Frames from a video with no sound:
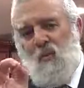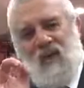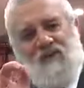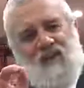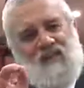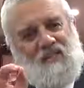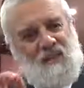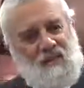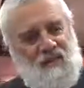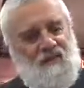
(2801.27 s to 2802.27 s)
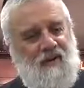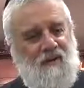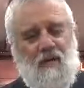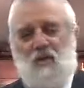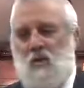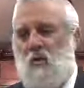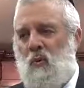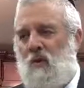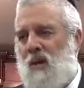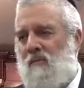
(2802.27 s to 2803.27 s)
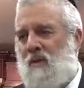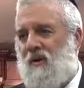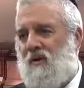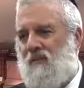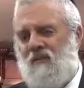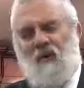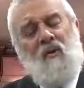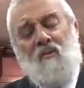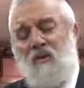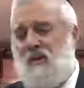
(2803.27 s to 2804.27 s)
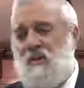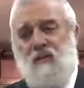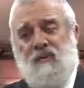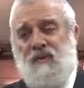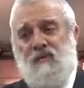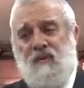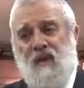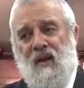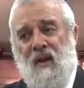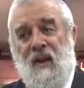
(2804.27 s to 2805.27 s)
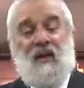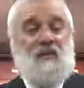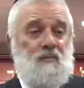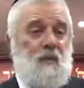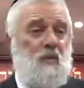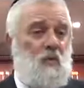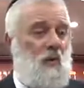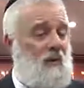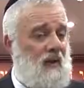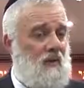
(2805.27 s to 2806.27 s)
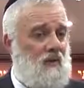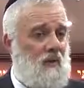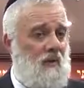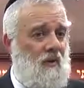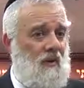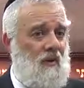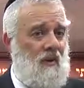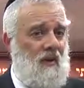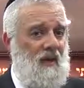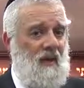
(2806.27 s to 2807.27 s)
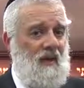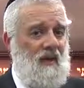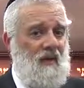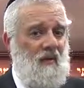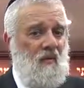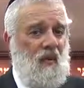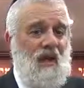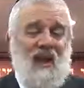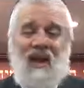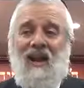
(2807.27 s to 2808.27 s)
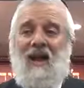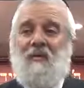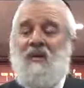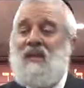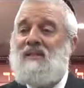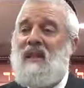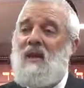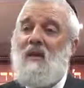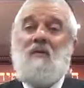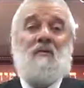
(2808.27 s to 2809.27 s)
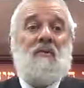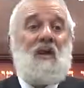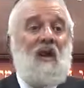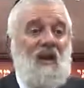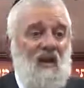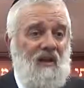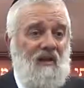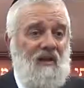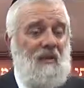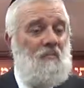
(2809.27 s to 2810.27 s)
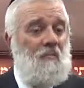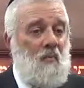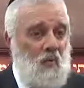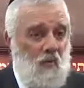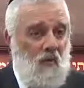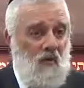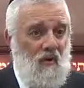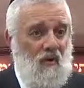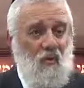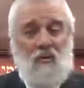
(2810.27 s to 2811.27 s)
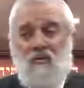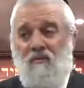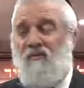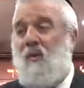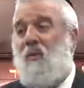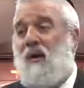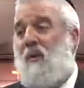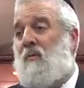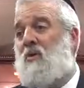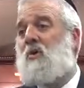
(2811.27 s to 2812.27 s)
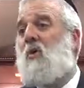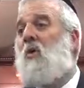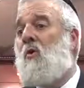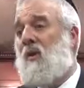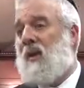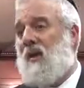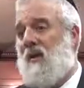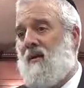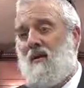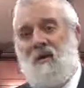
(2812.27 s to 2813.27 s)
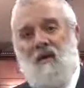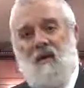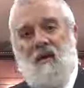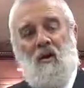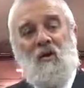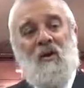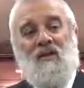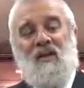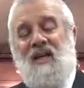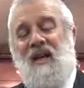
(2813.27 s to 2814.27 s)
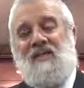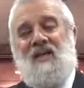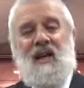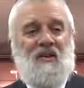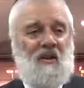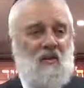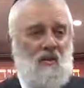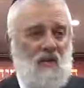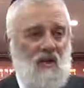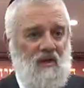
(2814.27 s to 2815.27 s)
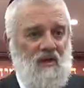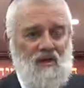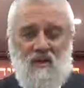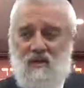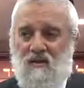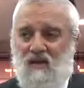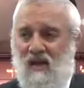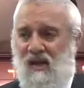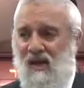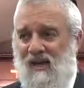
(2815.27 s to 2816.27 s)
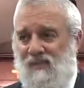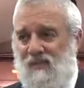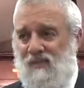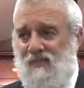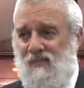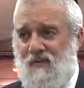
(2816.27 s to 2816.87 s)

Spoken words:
we have a specific mission to accomplish, very, very specific, and it's spiritual in nature. We cannot allow things that are unclean, impure, to interfere with that which is holy. Holiness cannot stand unholiness. They clash.